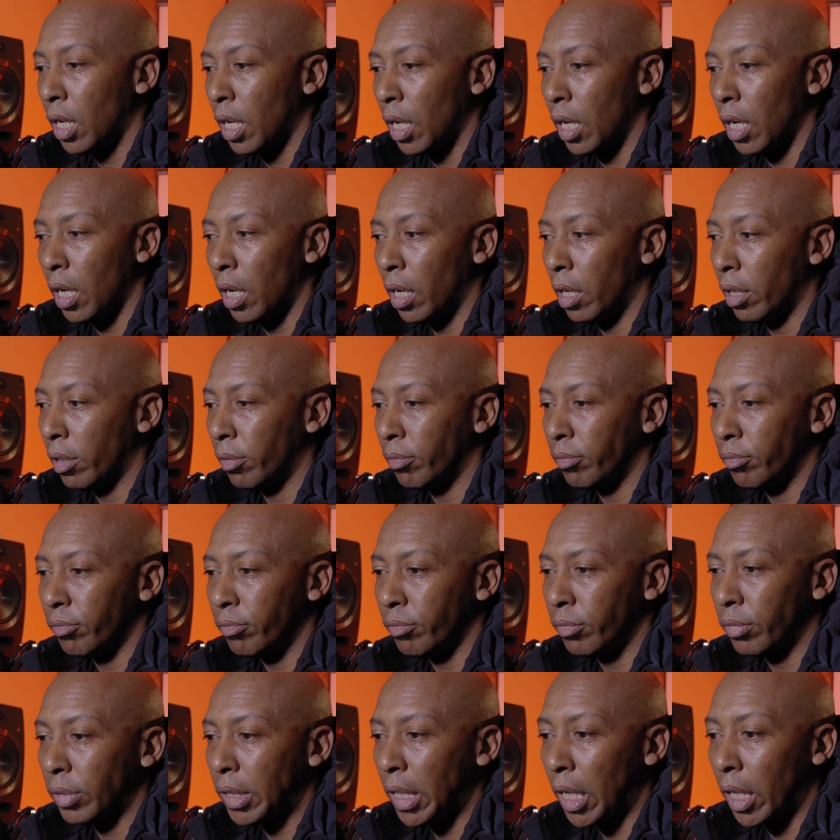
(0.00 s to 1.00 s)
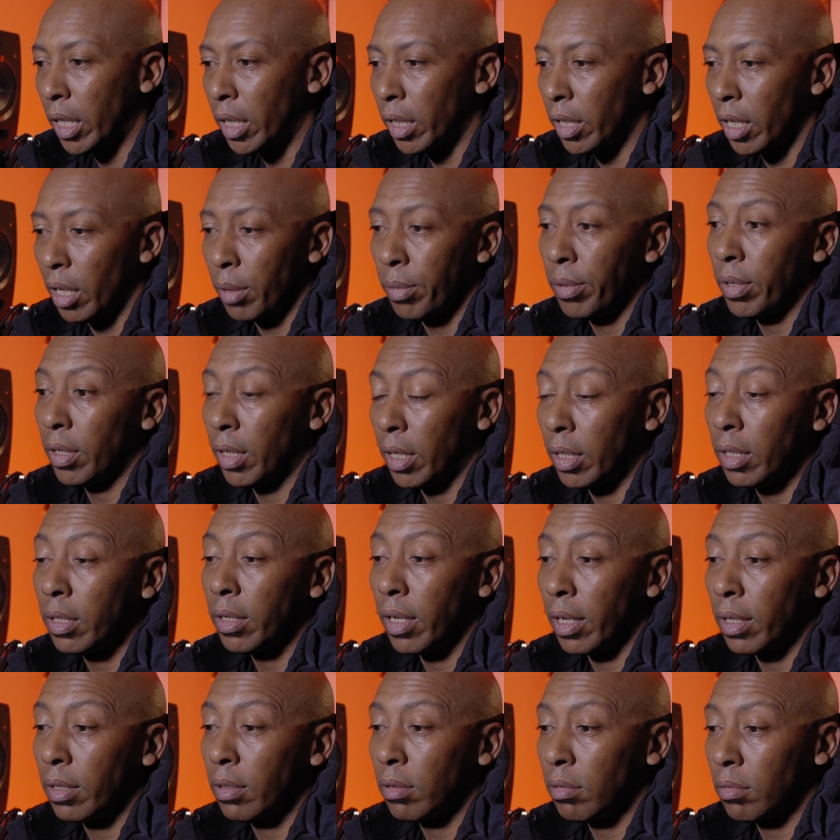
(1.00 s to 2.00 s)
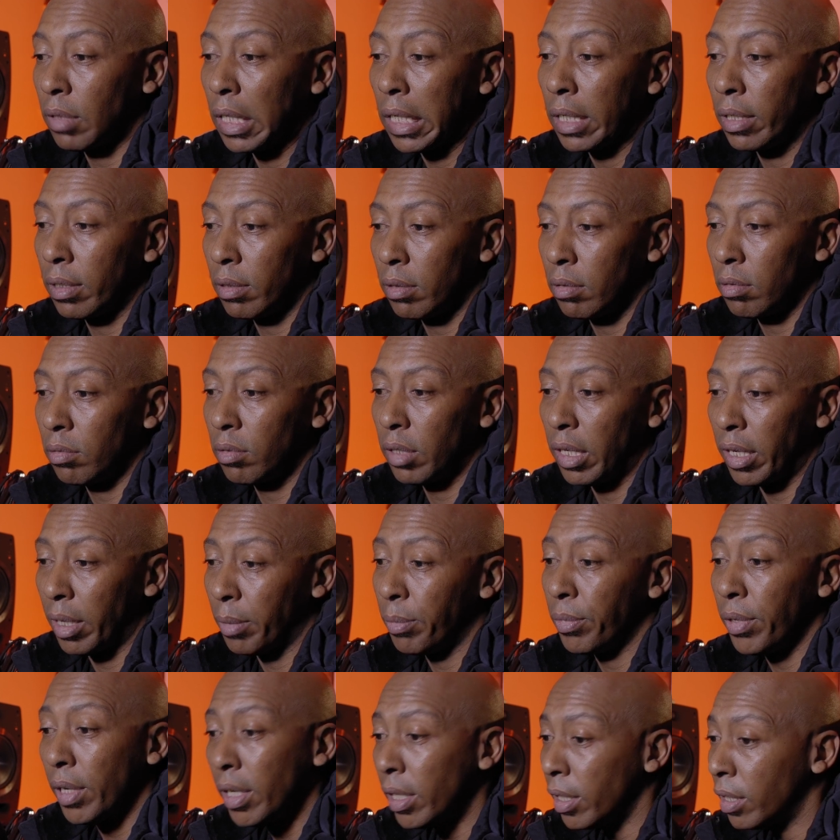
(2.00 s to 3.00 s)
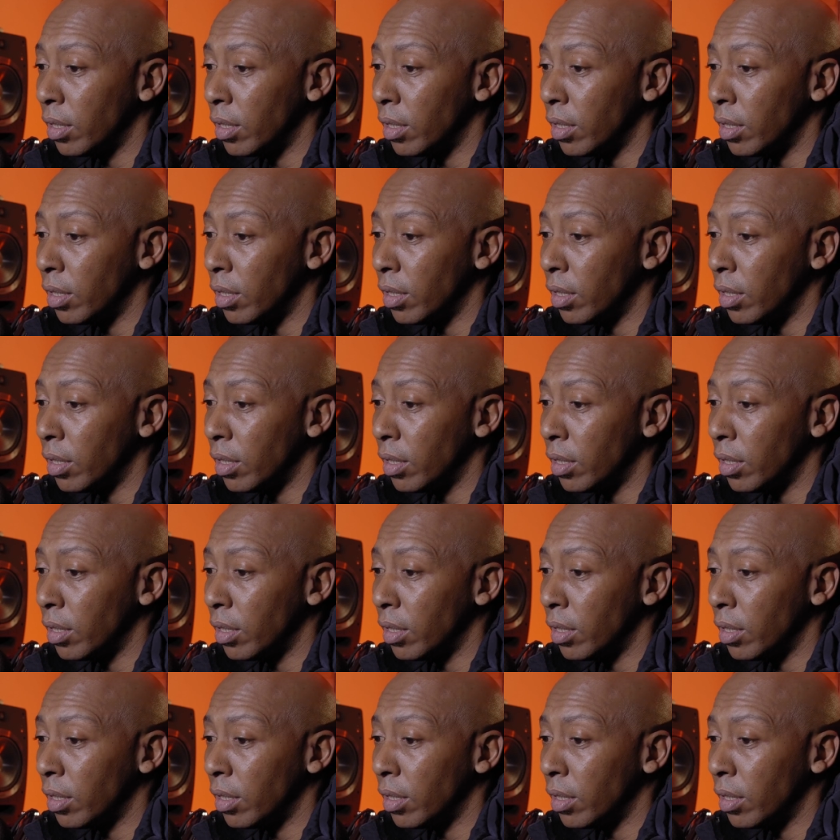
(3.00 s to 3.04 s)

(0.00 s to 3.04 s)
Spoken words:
The other camera that I'm really